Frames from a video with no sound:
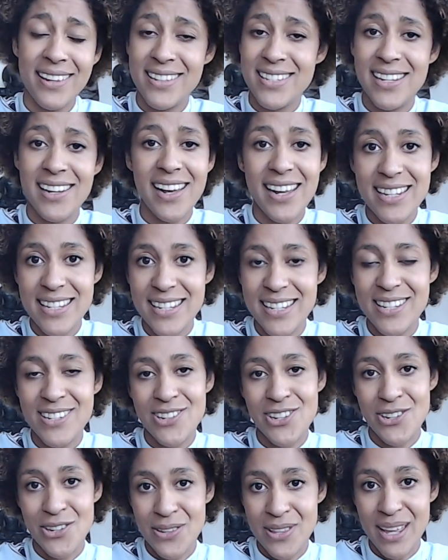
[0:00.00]
delighted
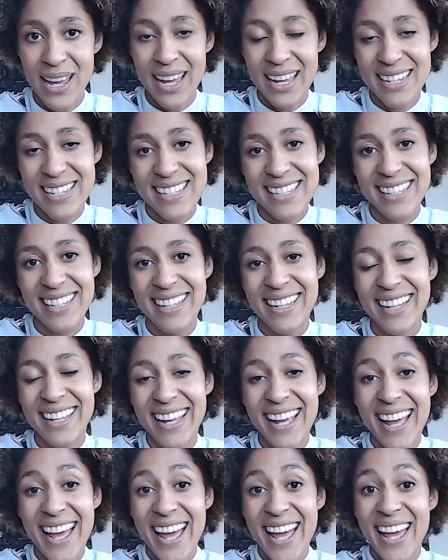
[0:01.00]
to do that.
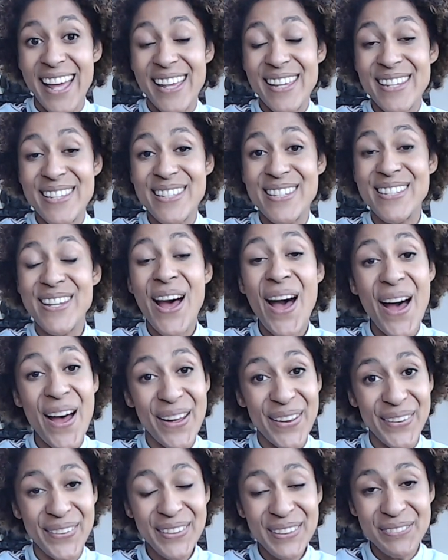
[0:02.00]

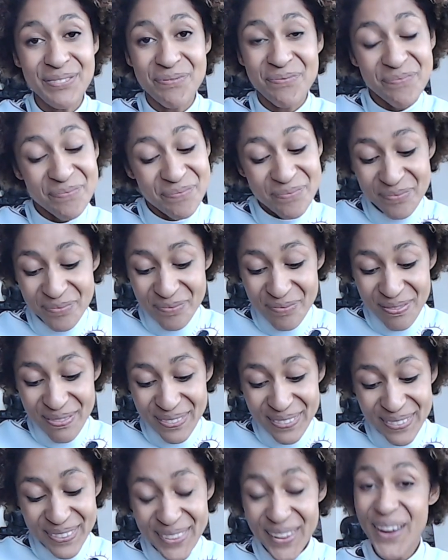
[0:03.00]
So
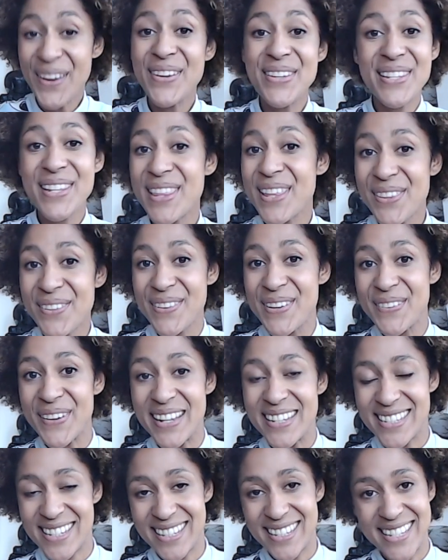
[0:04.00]
those are the 3
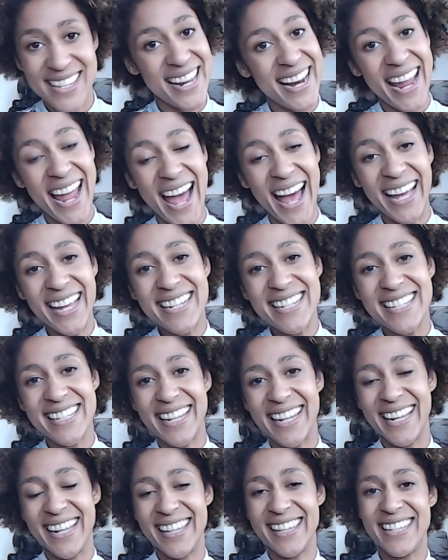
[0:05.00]
questions that I
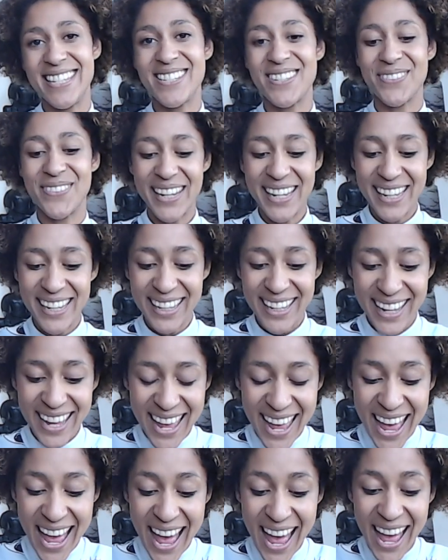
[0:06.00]
had this week.
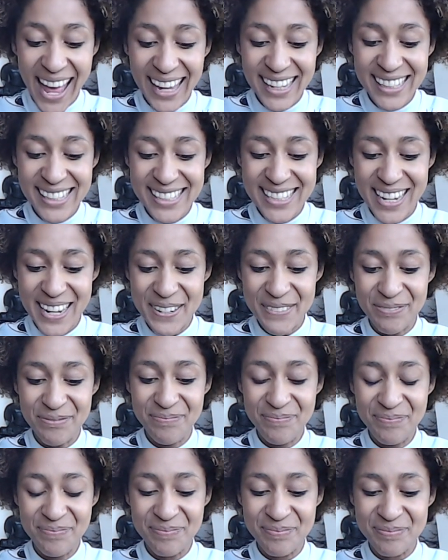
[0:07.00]
And
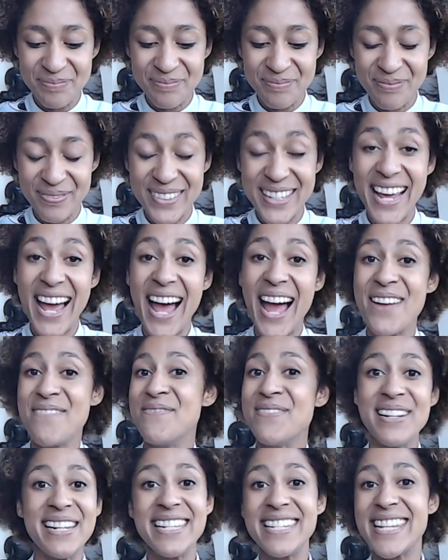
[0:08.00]

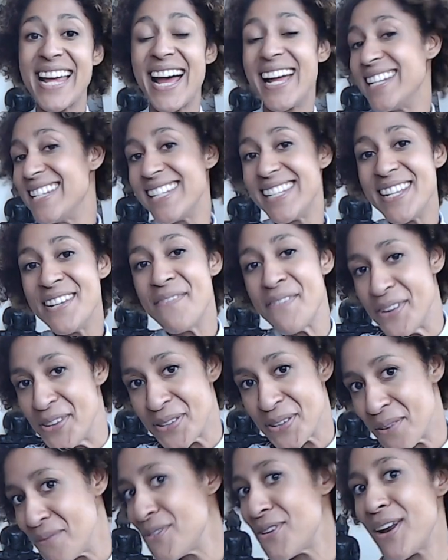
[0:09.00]
I'm really sad to leave you,
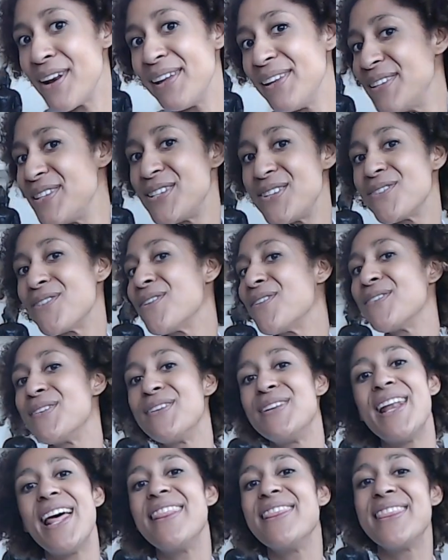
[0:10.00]
so I'm trying to
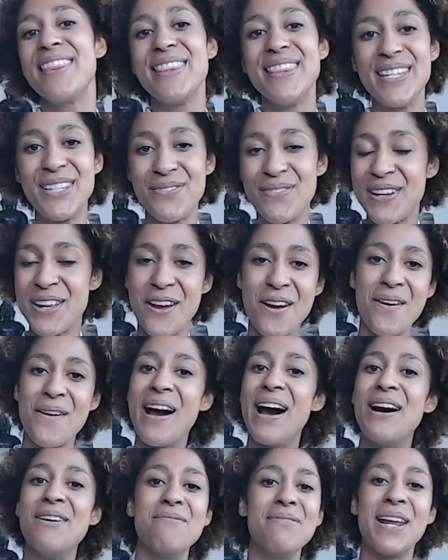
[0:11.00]
lengthen this video
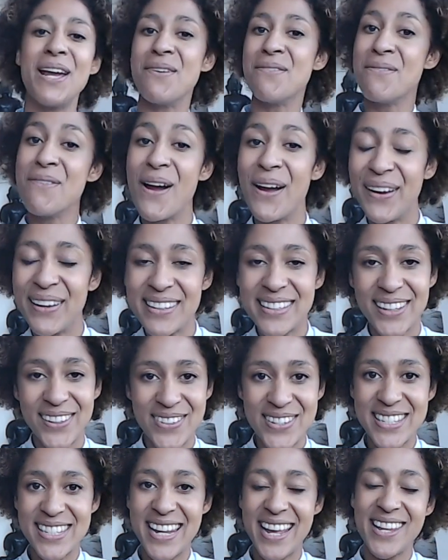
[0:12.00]
out, but I won't. I'll
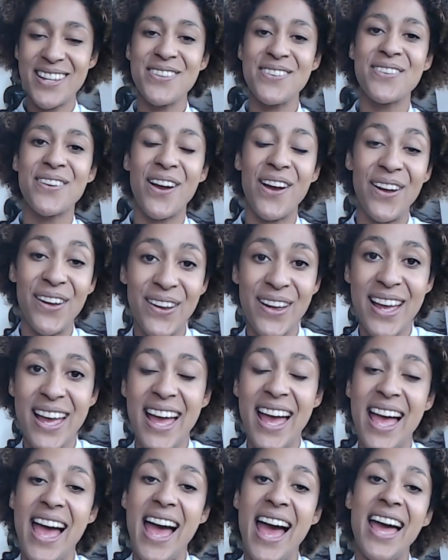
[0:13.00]
just let you go.
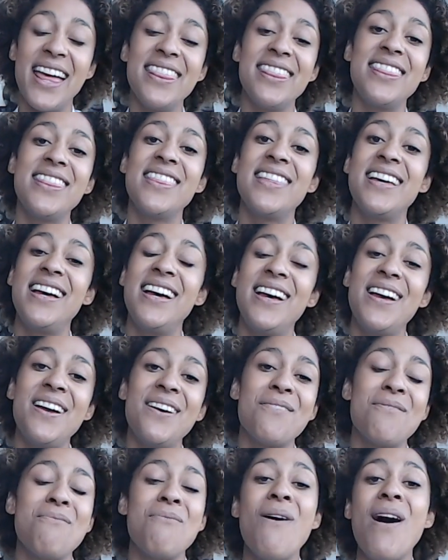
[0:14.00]
And
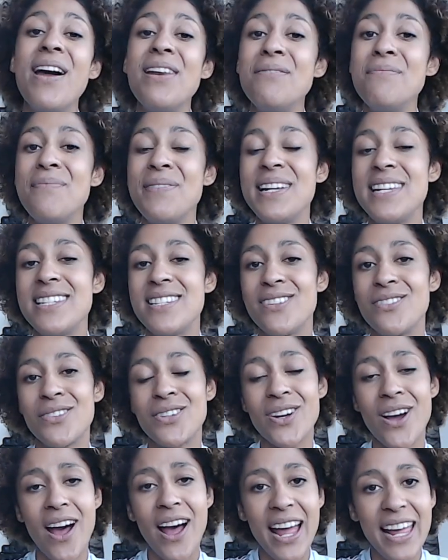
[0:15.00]
the one piece
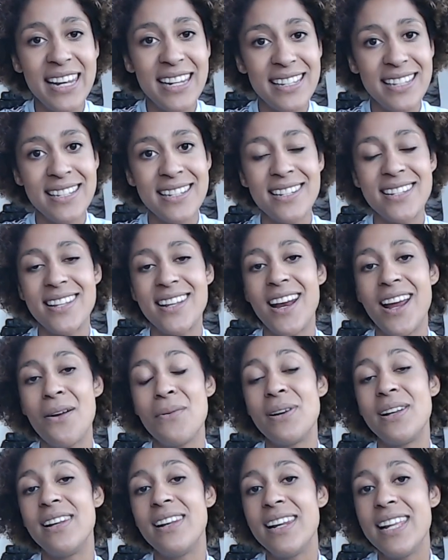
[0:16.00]
of guidance that I
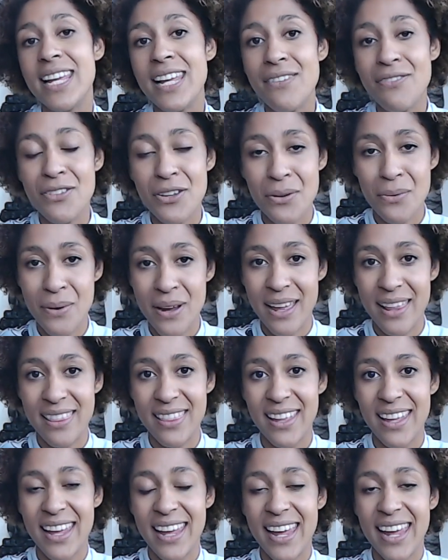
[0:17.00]
would leave you with
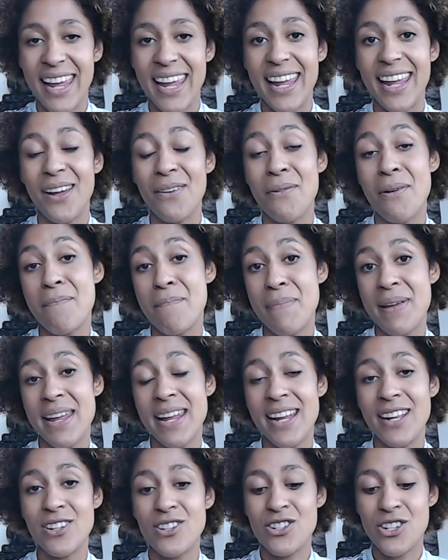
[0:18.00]
would
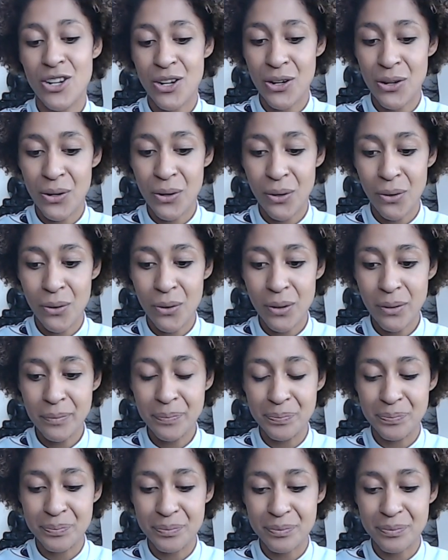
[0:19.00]
be to